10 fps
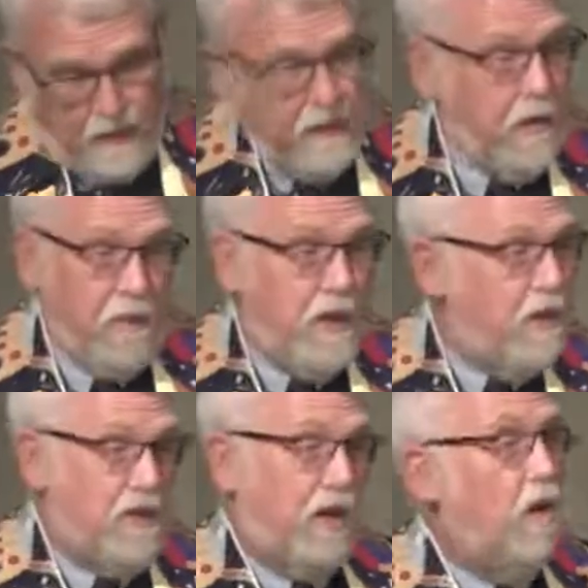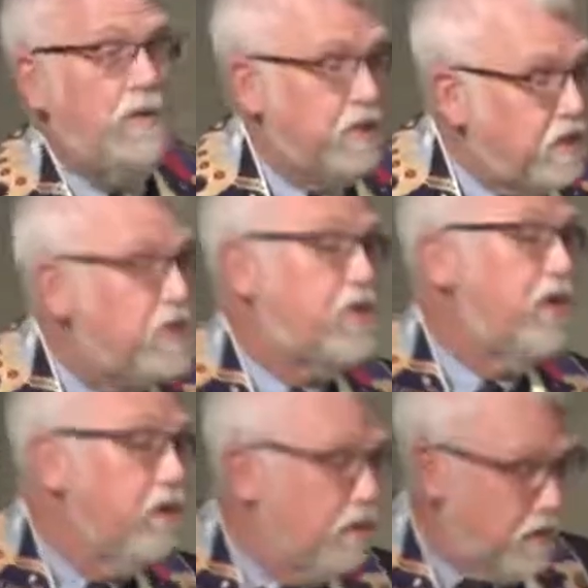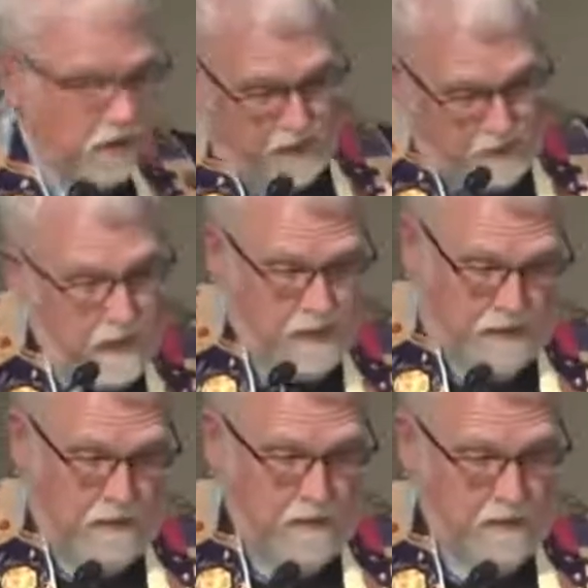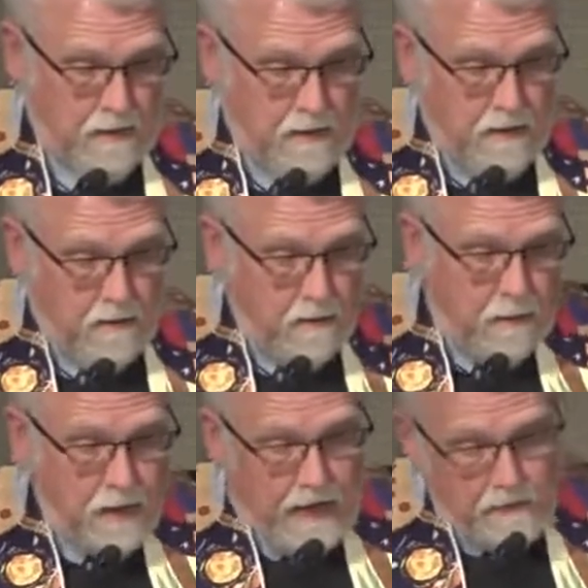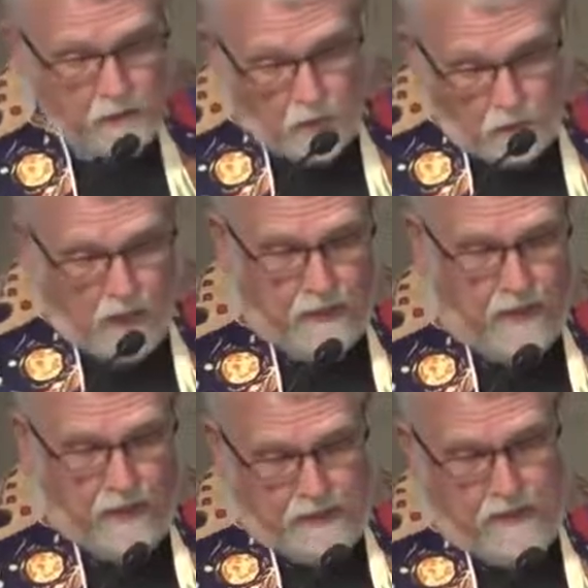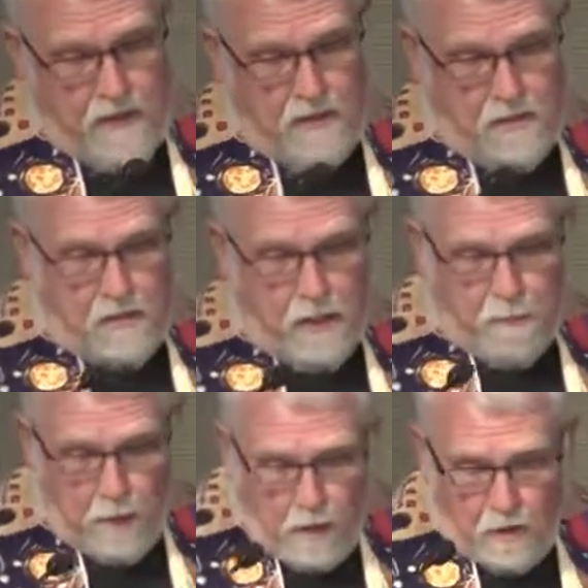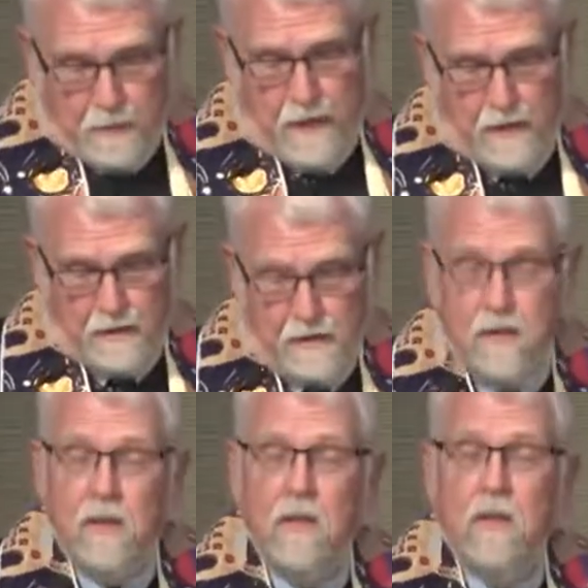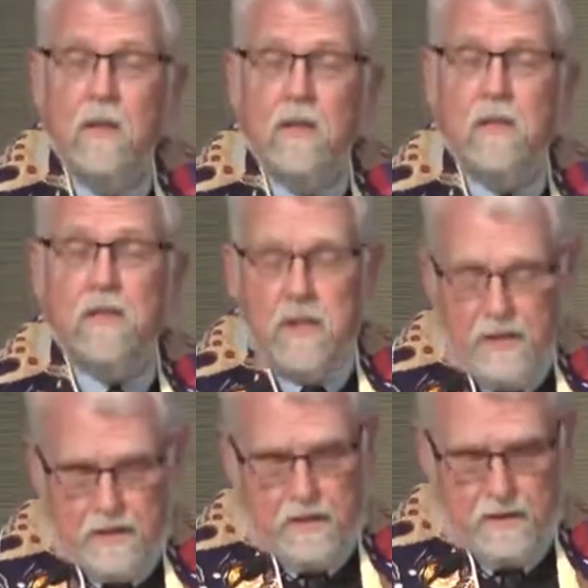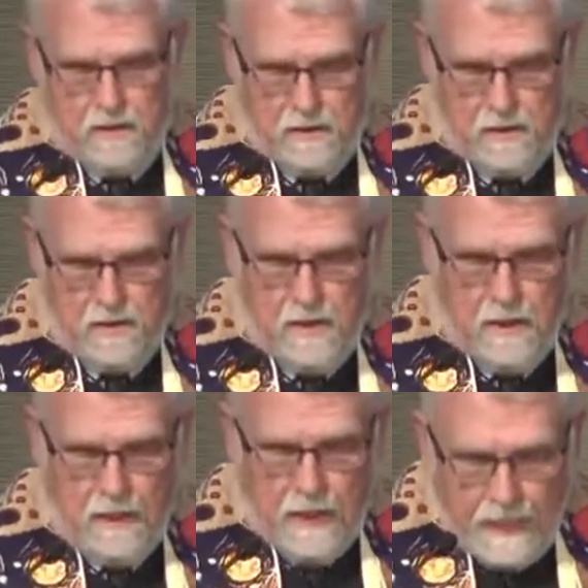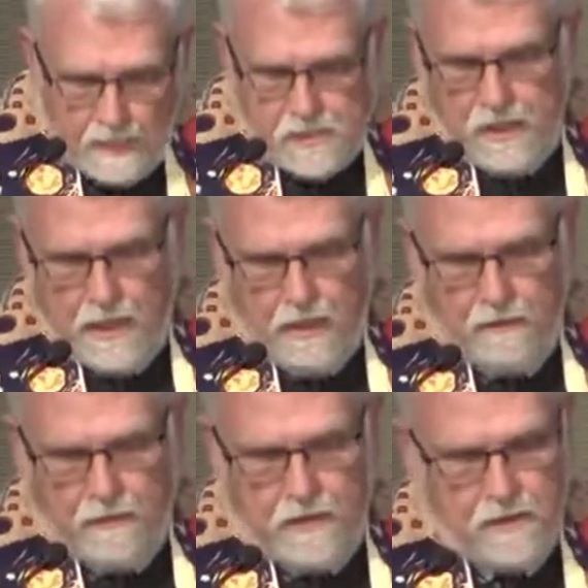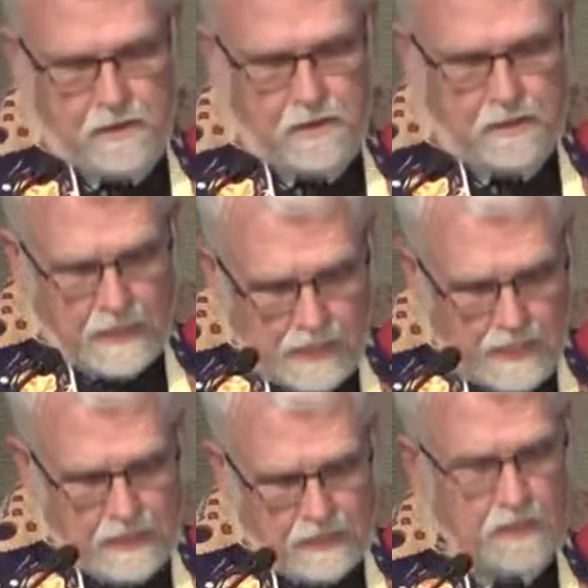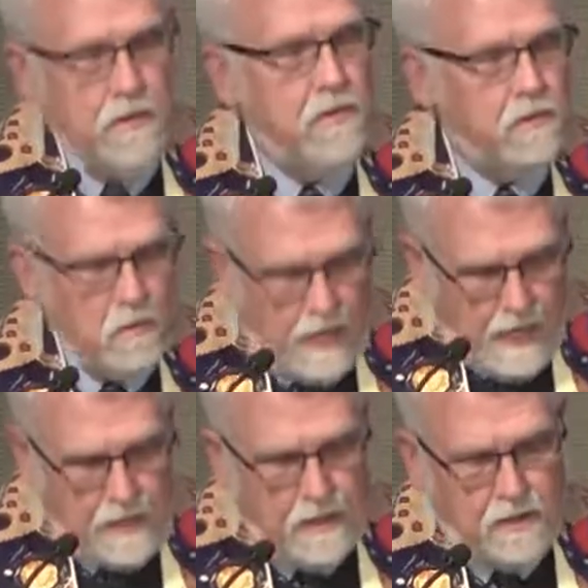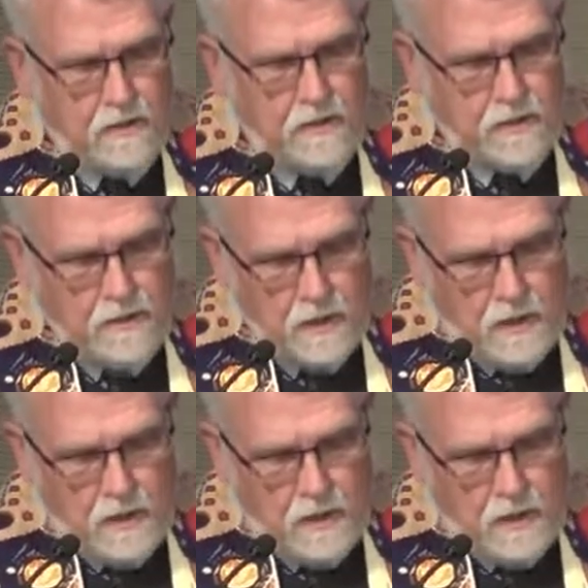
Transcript: that we go to the zoo to see. From 11 to 1, they are these: the polar bears, the sea turtles, Asian elephants, tigers, rhinos,